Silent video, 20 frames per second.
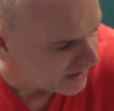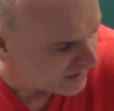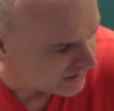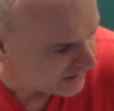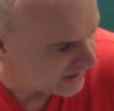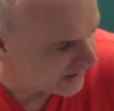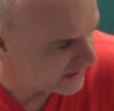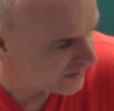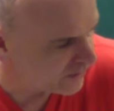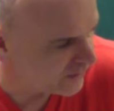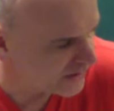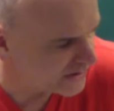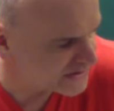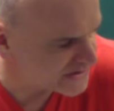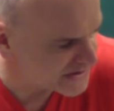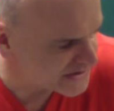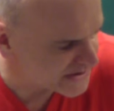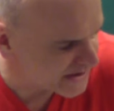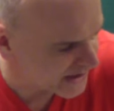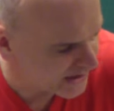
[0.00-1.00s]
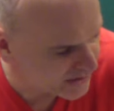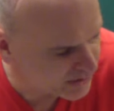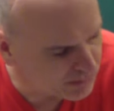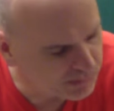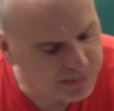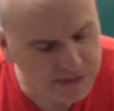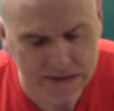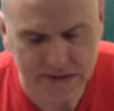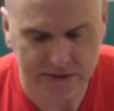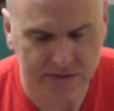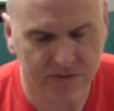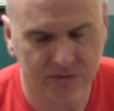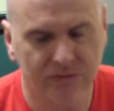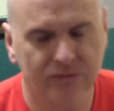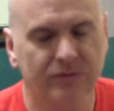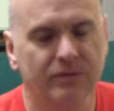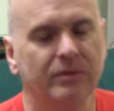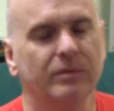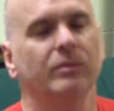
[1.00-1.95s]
Likewise, the tailpiece